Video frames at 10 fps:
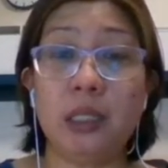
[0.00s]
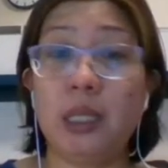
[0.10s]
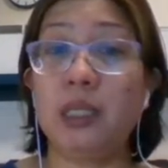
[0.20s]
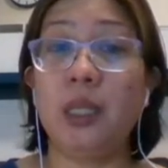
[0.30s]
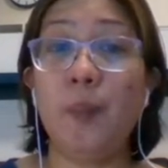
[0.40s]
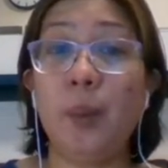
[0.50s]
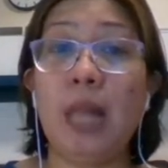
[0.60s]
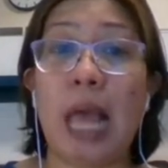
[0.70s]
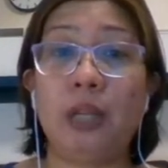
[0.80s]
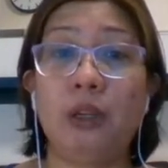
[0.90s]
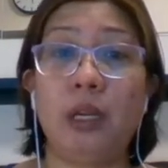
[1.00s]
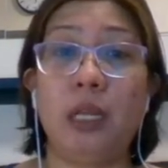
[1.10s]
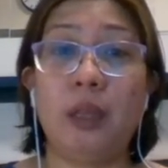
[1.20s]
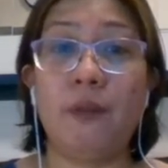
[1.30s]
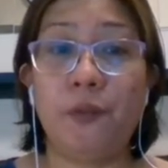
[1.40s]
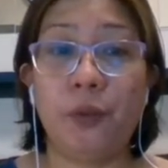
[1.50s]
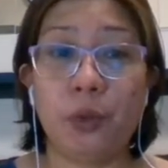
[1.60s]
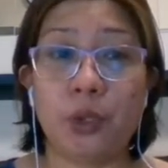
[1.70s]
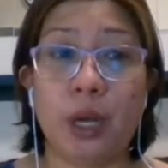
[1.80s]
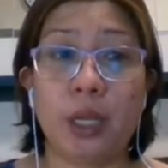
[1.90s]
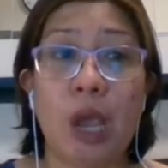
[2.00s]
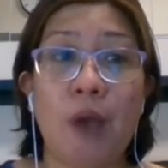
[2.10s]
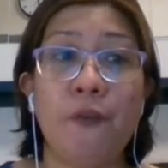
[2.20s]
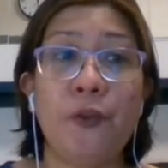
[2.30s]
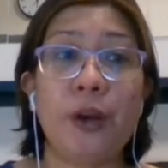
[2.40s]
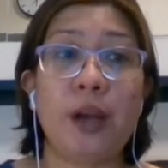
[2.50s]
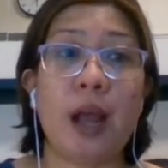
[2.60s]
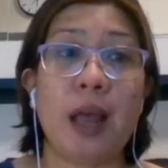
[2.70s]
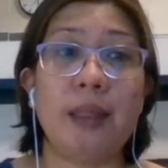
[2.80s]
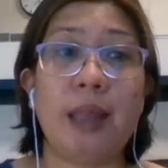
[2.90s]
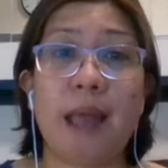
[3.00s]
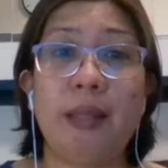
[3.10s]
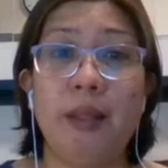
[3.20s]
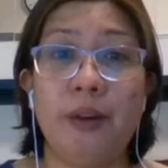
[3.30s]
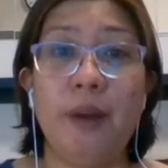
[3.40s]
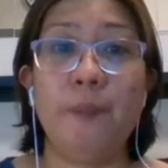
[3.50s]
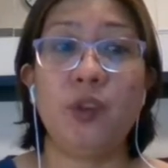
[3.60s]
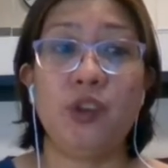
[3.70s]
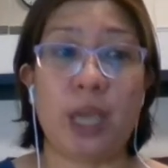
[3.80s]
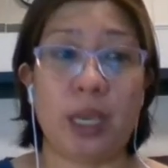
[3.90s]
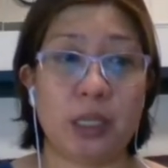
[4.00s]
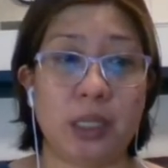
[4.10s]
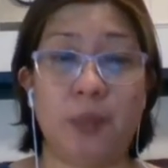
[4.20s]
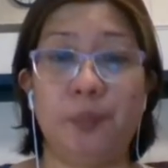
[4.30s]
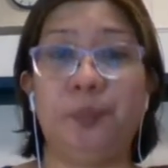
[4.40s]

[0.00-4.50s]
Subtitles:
simple algorithm flowchart for an Adler checksum.